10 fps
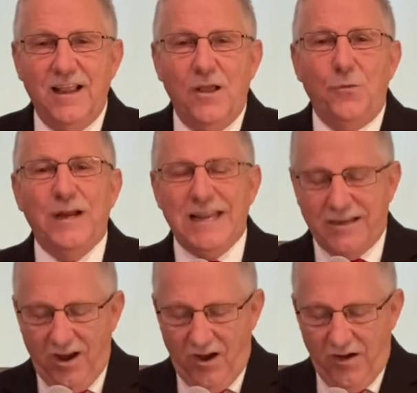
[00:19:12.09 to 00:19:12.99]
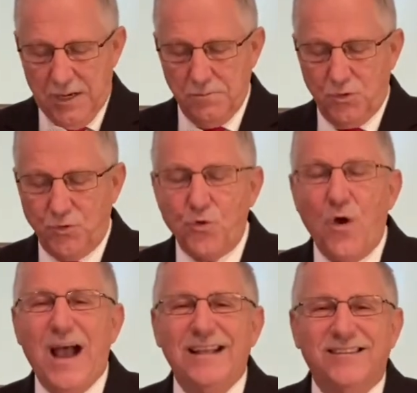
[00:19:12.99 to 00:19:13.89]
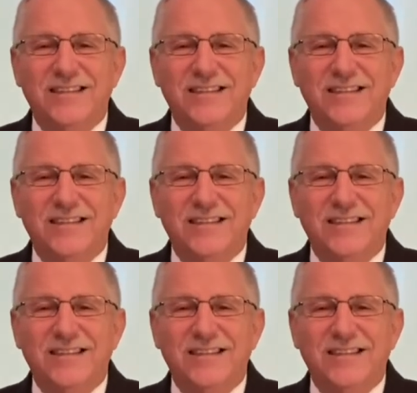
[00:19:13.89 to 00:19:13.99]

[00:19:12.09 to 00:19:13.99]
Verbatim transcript: when he called him Christ,